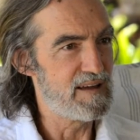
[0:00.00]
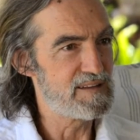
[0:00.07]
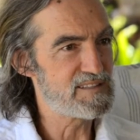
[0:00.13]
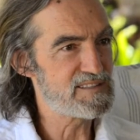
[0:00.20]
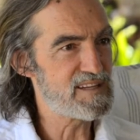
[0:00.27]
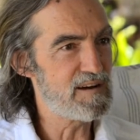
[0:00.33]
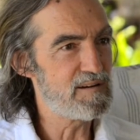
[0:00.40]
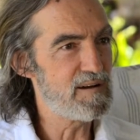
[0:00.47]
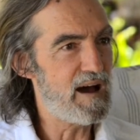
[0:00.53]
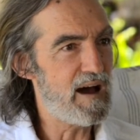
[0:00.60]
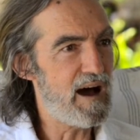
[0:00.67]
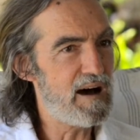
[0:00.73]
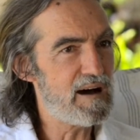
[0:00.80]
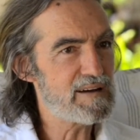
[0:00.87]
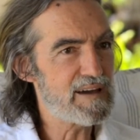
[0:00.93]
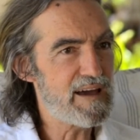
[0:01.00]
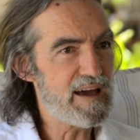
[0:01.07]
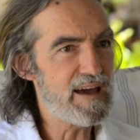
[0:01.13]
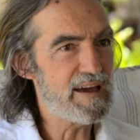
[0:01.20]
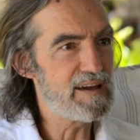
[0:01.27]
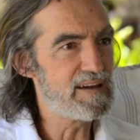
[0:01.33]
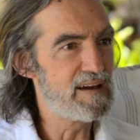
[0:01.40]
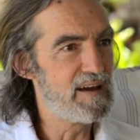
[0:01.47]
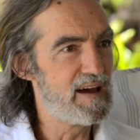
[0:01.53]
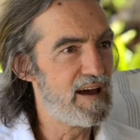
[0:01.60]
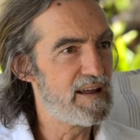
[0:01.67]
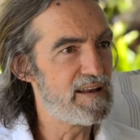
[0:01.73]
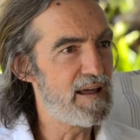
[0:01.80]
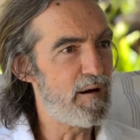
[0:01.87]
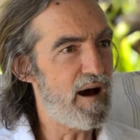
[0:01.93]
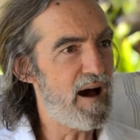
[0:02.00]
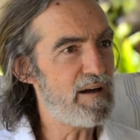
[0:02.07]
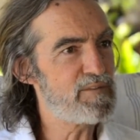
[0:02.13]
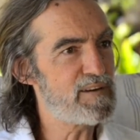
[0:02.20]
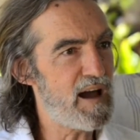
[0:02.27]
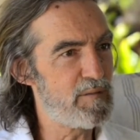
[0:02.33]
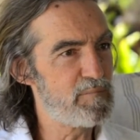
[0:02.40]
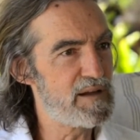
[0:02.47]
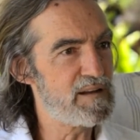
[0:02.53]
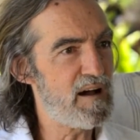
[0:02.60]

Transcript: So, okay, now I've come in,